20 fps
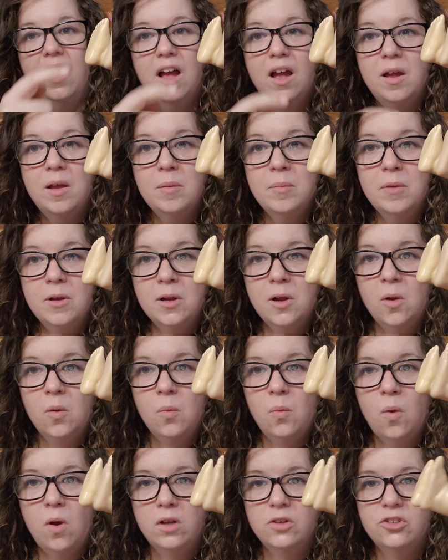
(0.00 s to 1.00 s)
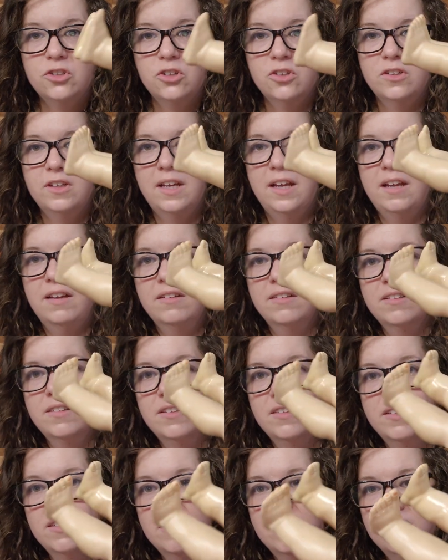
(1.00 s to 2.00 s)
I am going to go wash her
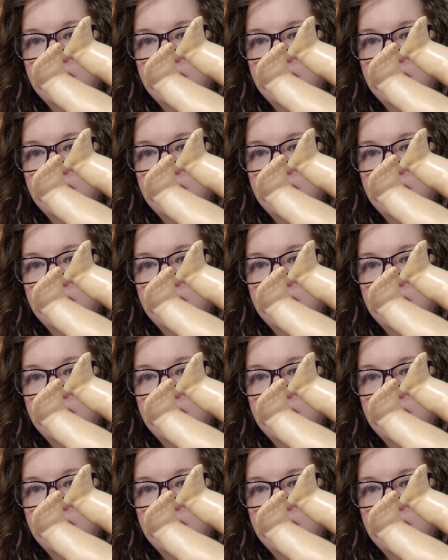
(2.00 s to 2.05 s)
legs.